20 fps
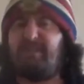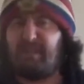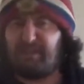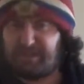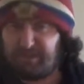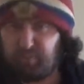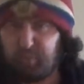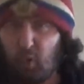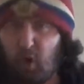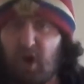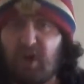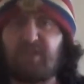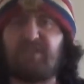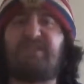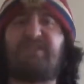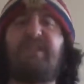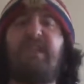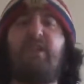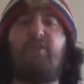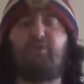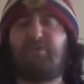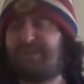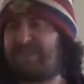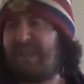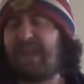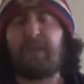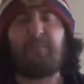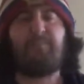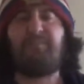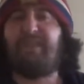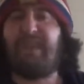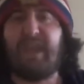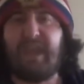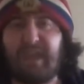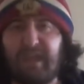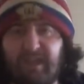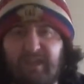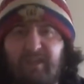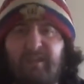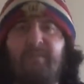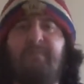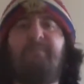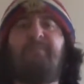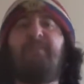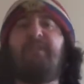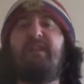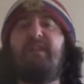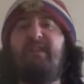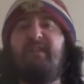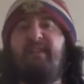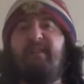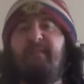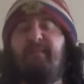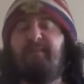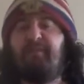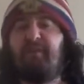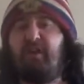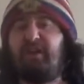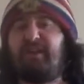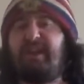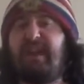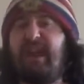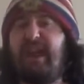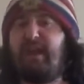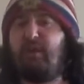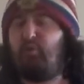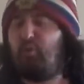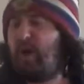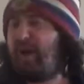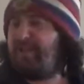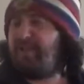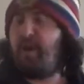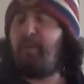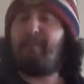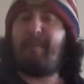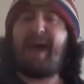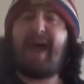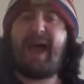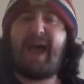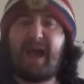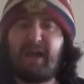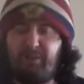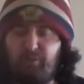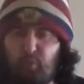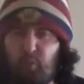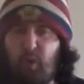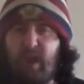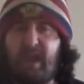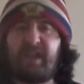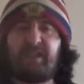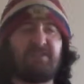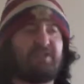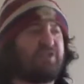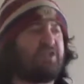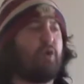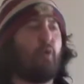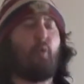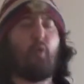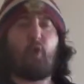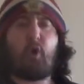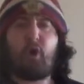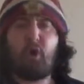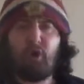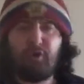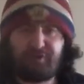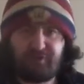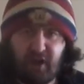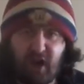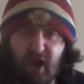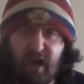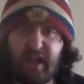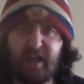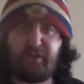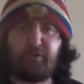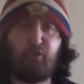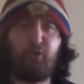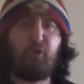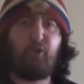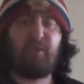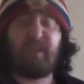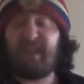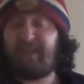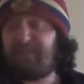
this was. Their same thing. Okay, when the man wins the world title